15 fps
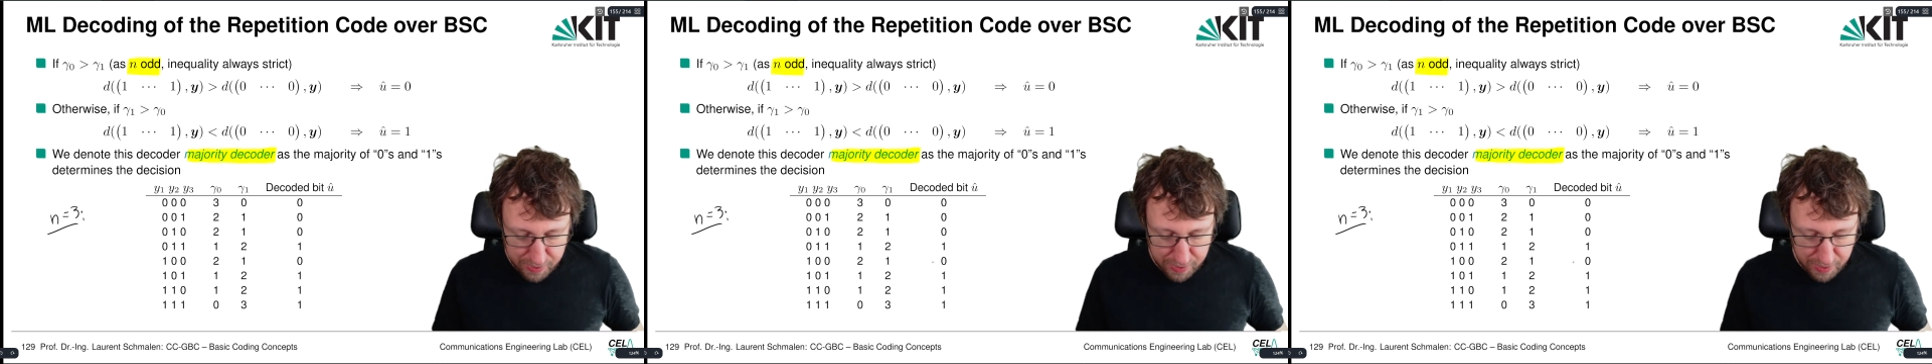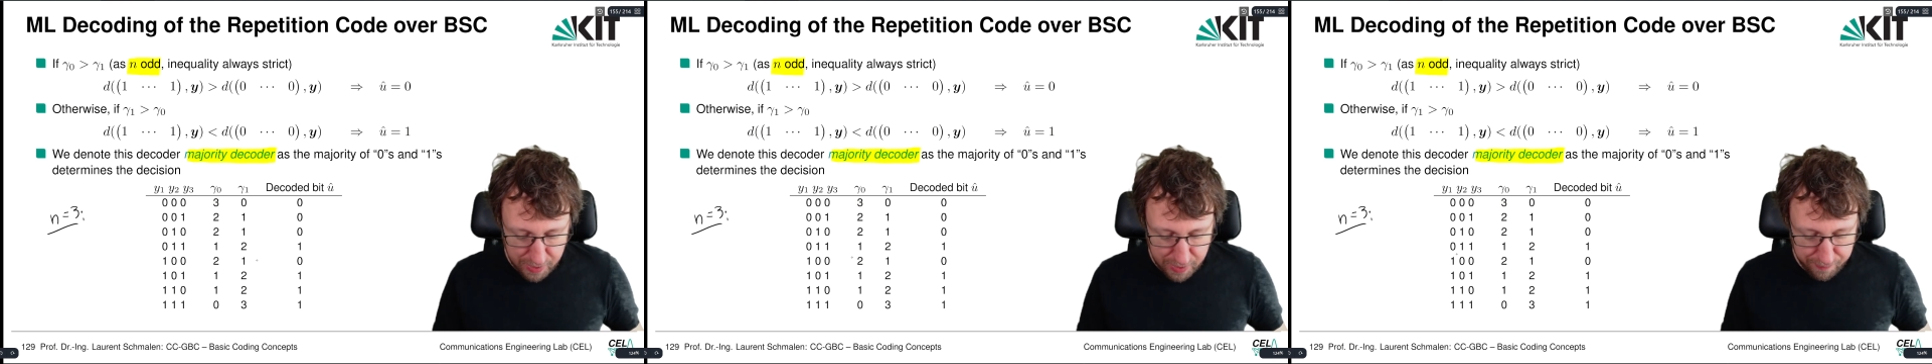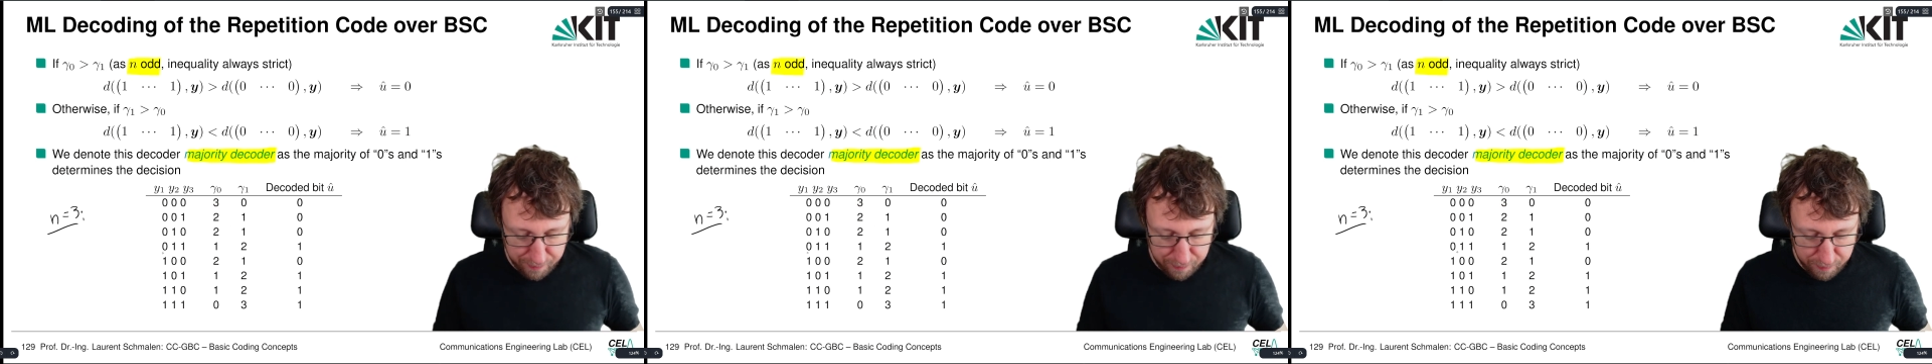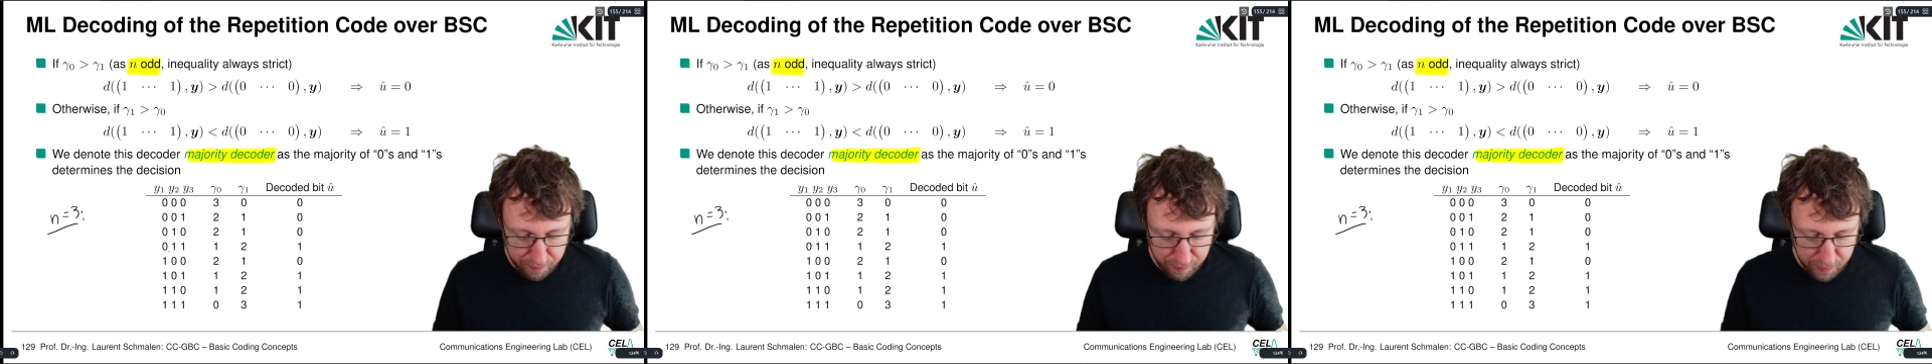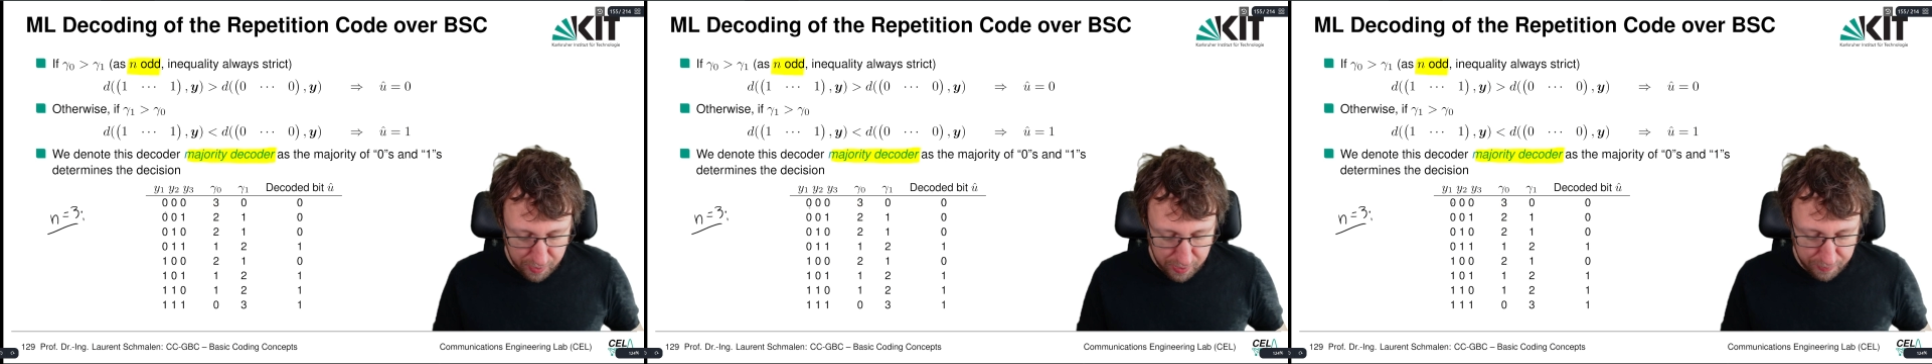
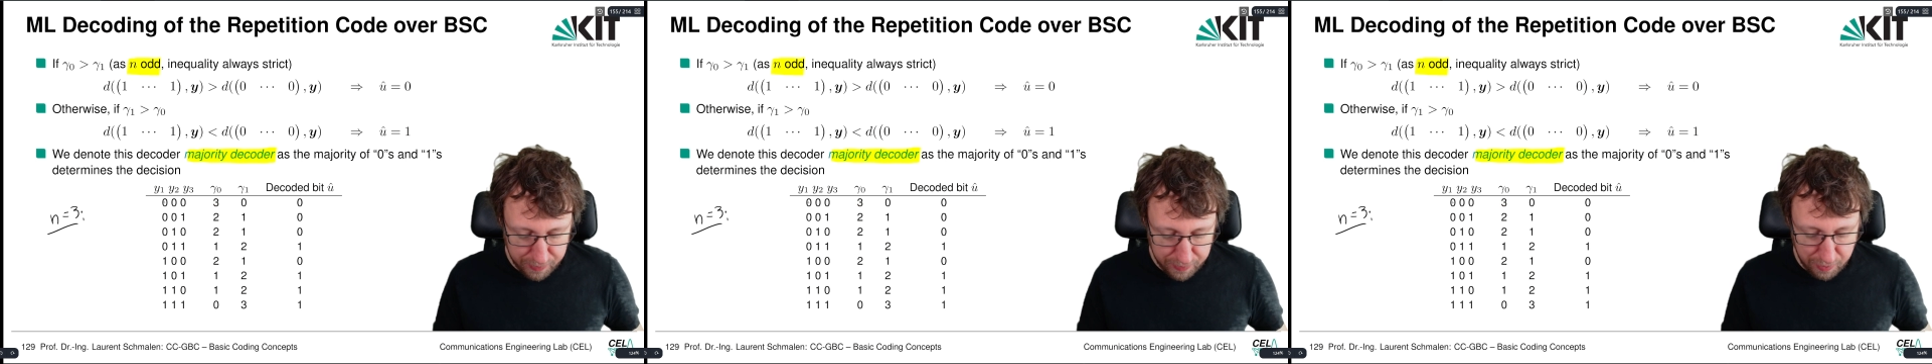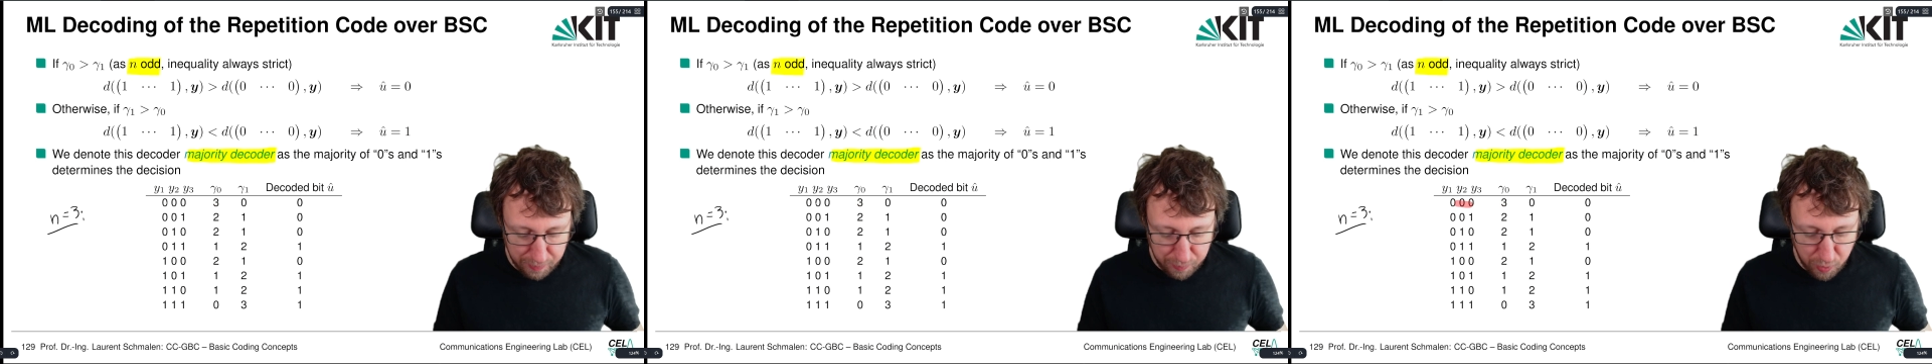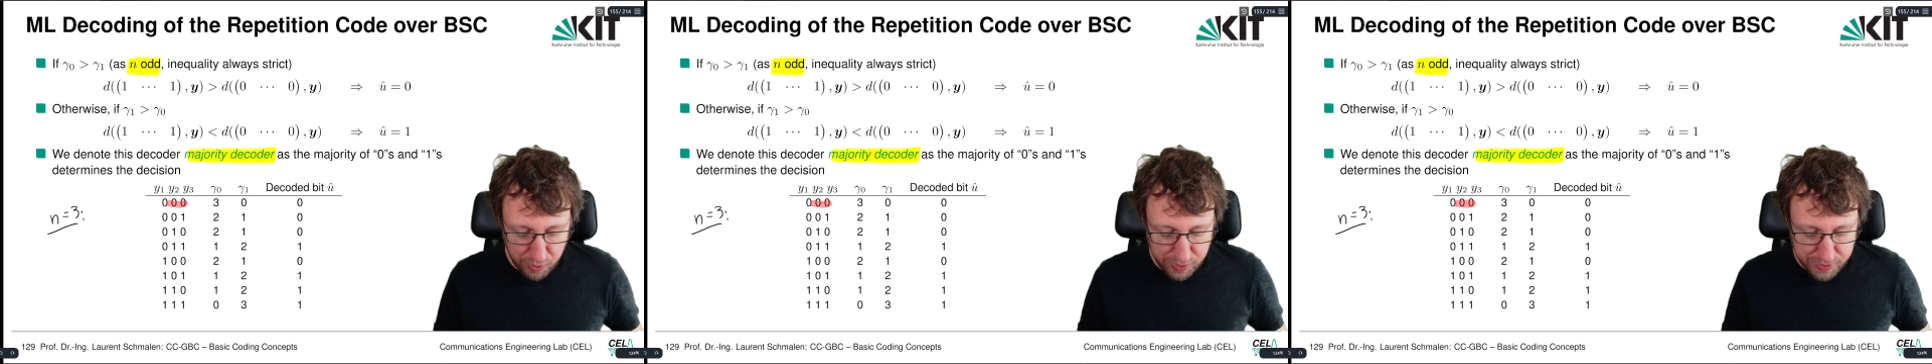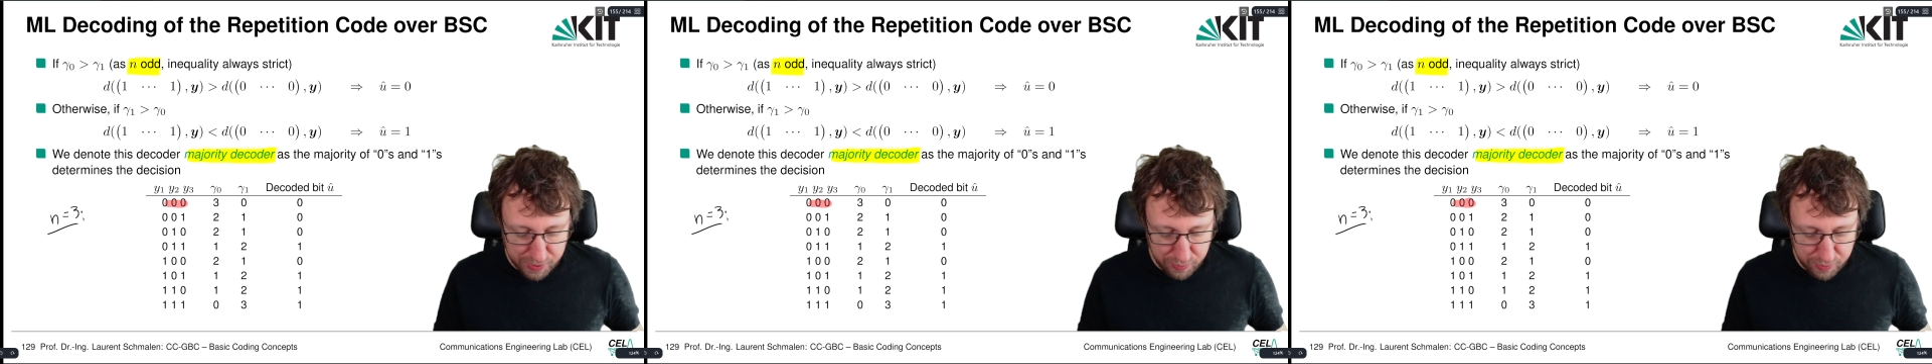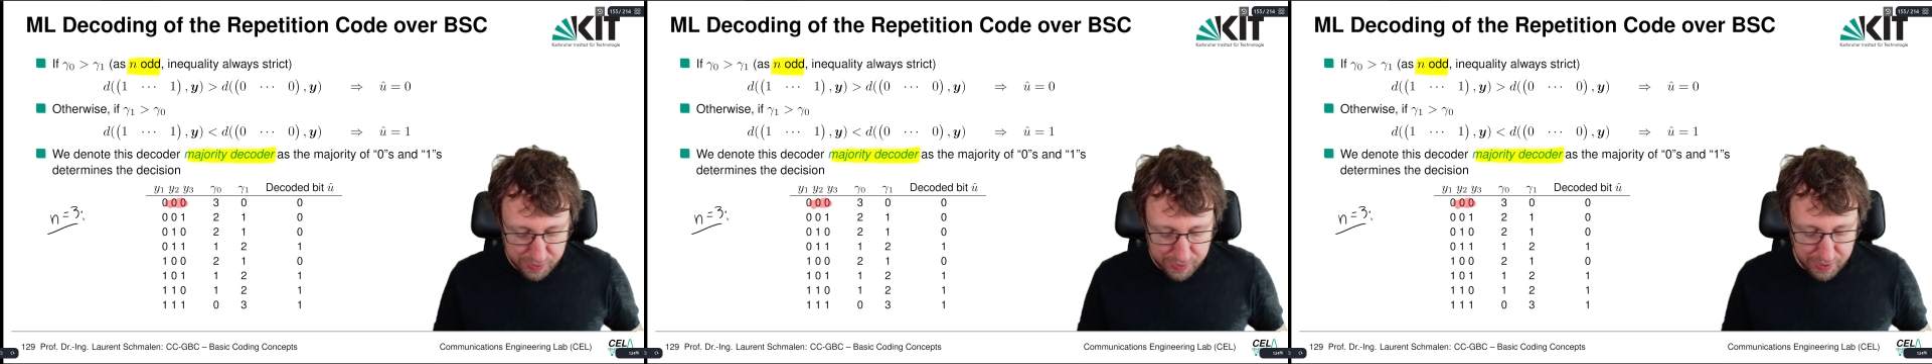if there are more
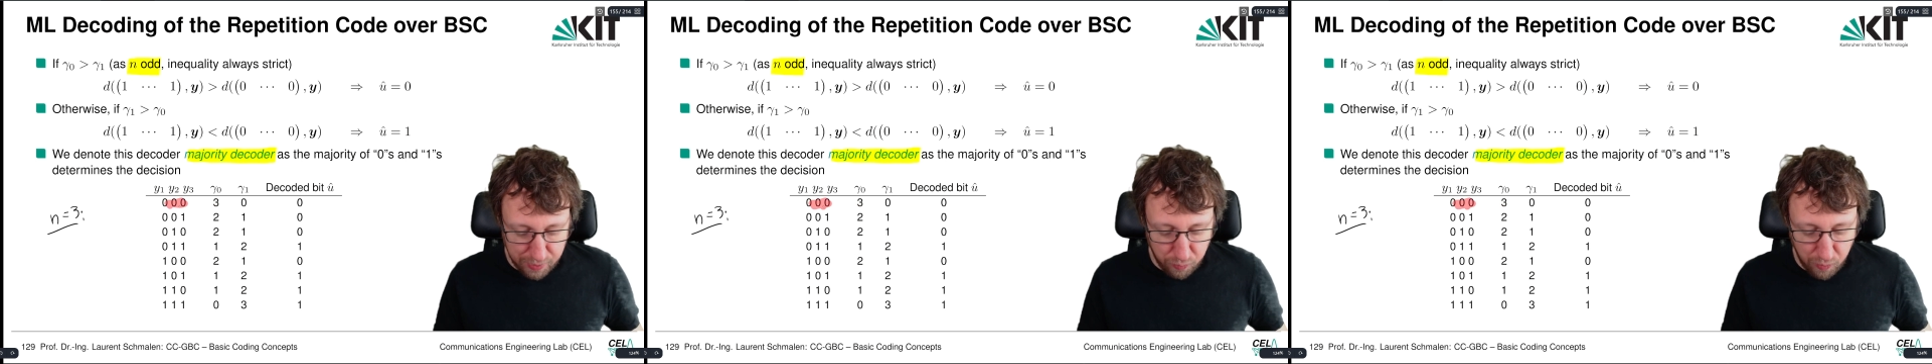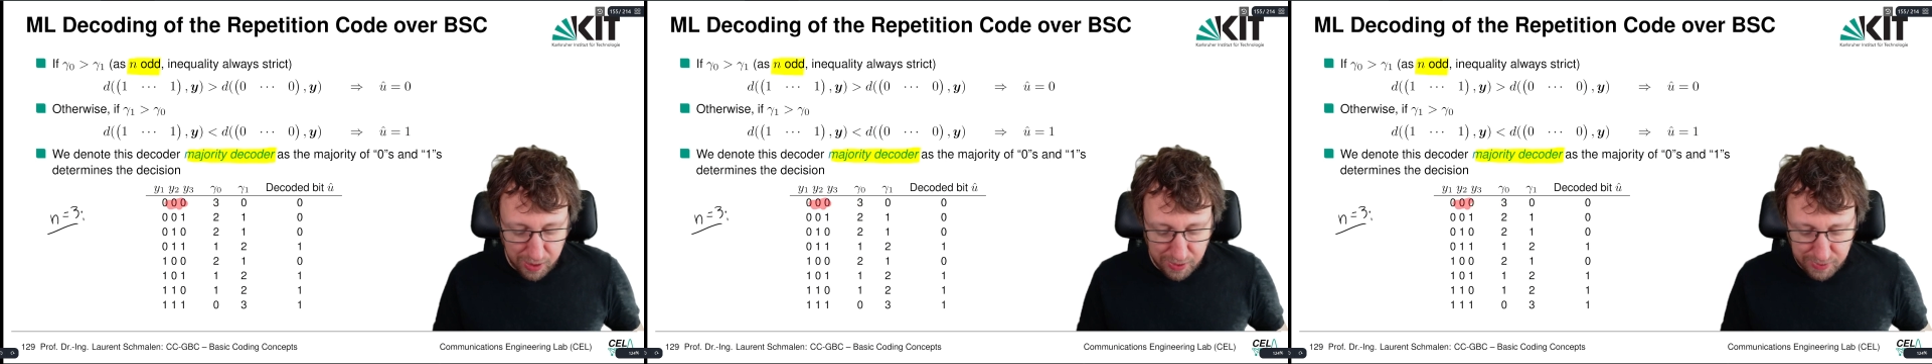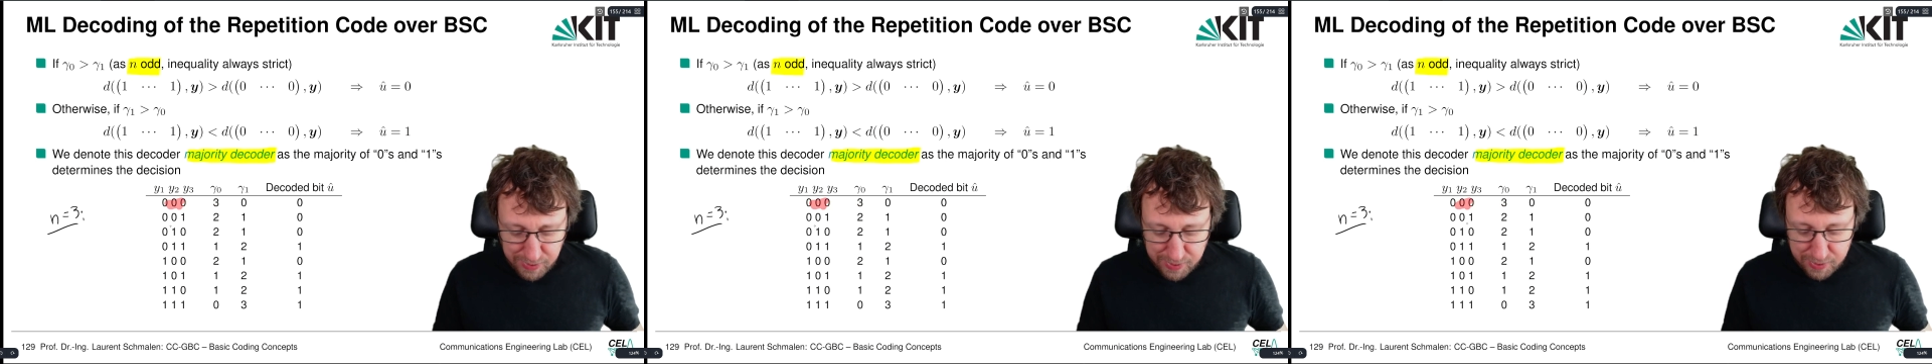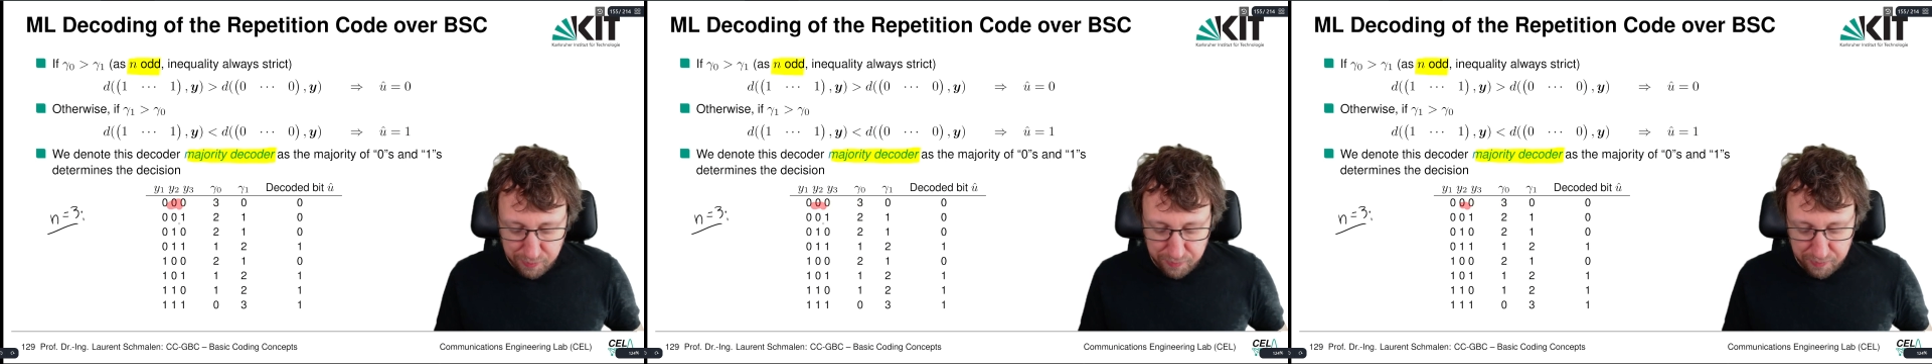zeros than ones,